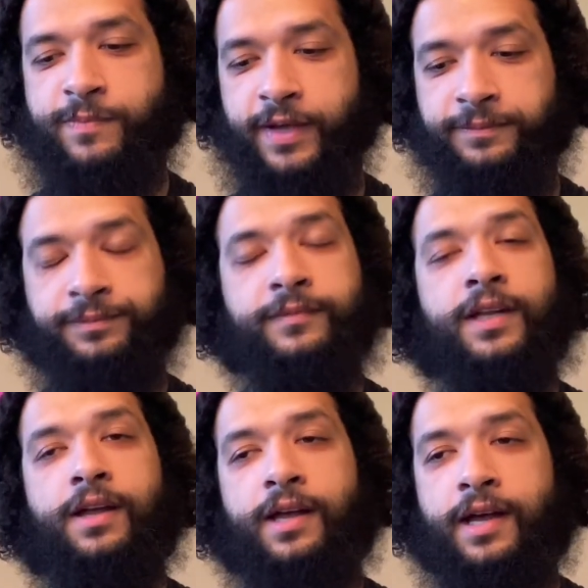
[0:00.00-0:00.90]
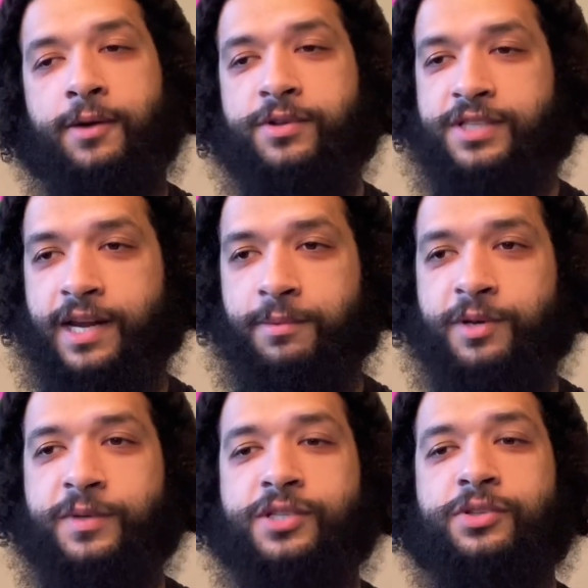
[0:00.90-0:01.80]
But once again, I'm going
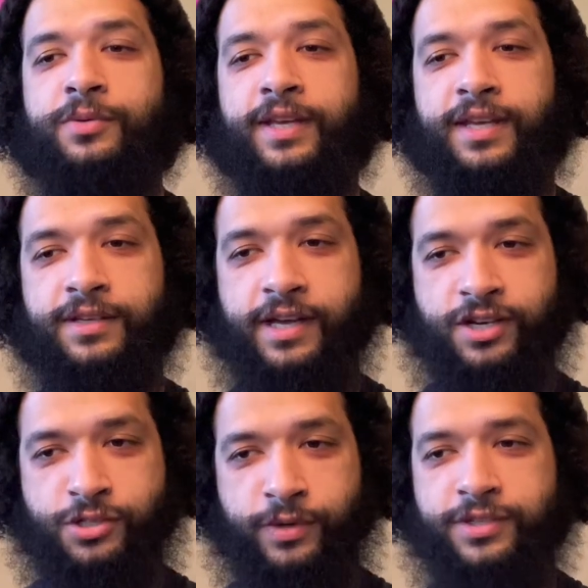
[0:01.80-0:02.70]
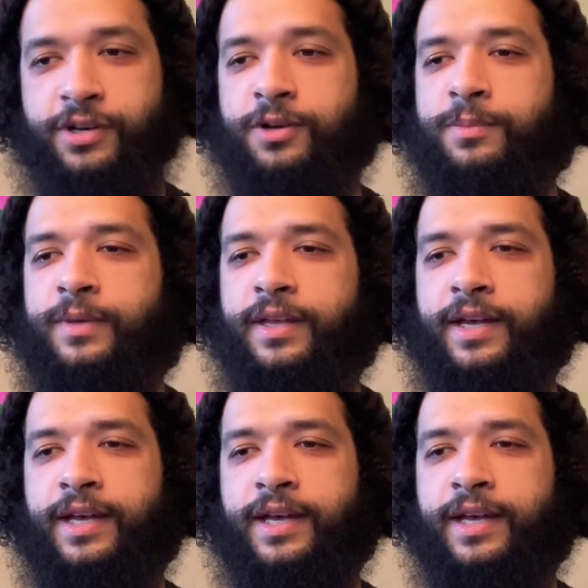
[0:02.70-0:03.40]
to be doing it short term,